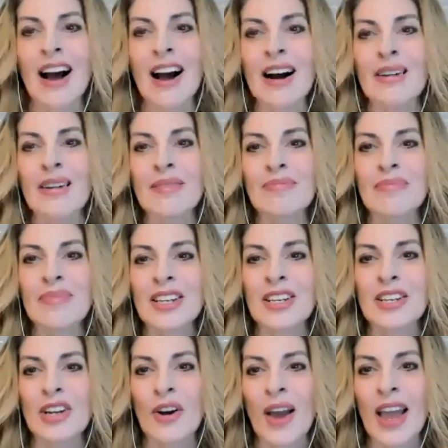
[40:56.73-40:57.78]

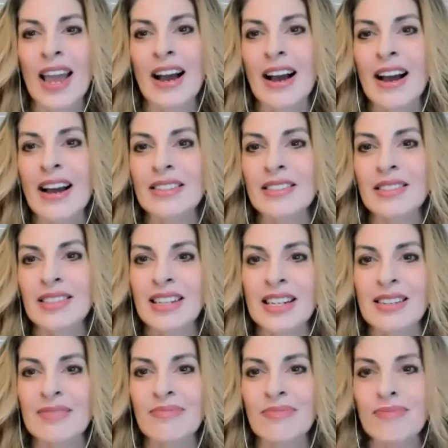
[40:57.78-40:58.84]
AI is
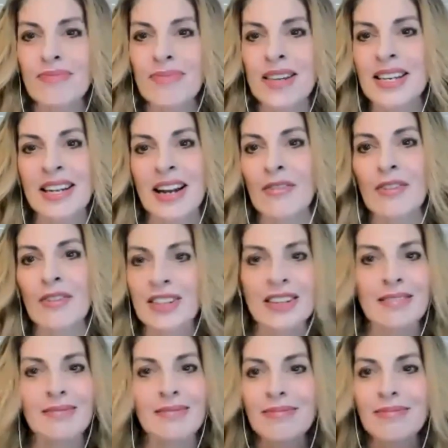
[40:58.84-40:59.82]
gonna be in everything